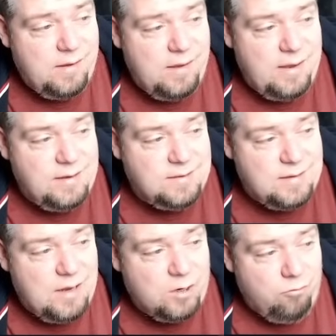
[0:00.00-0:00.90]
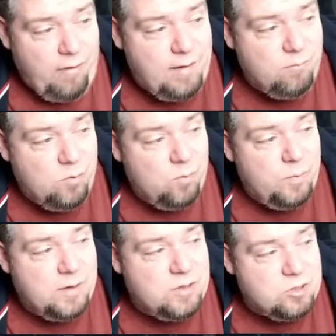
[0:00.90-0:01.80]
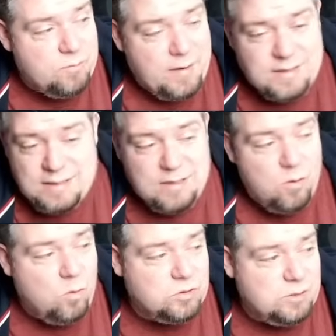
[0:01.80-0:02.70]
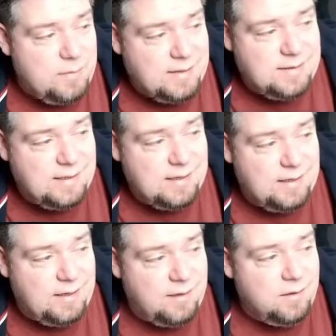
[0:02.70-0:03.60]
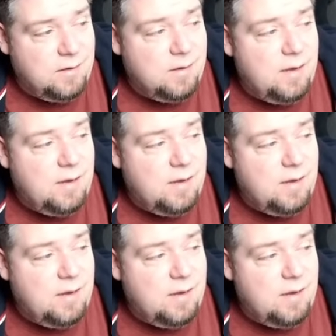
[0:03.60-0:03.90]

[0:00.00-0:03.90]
is a great rule because you basically automatically,